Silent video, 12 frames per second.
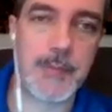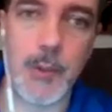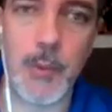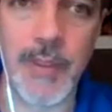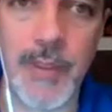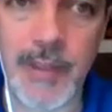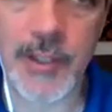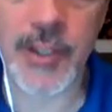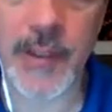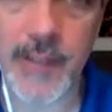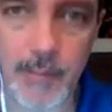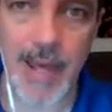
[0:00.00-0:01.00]
So one thing the
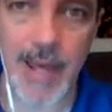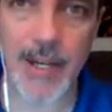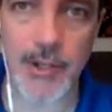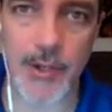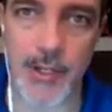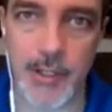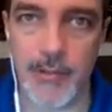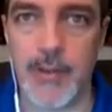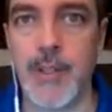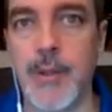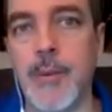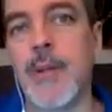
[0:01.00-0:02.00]
Sheet Set Manager can do
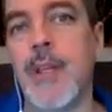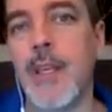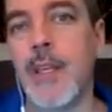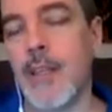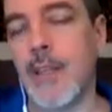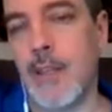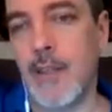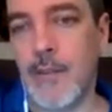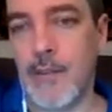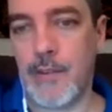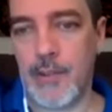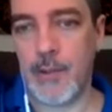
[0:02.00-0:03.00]
for you
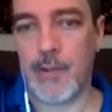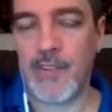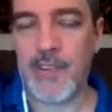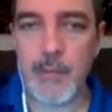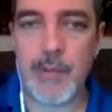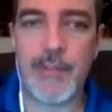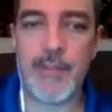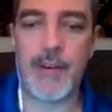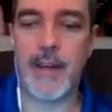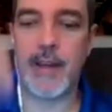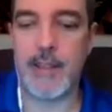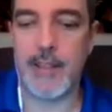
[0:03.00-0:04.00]
is to
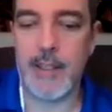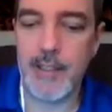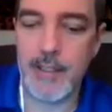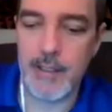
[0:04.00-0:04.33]
simplify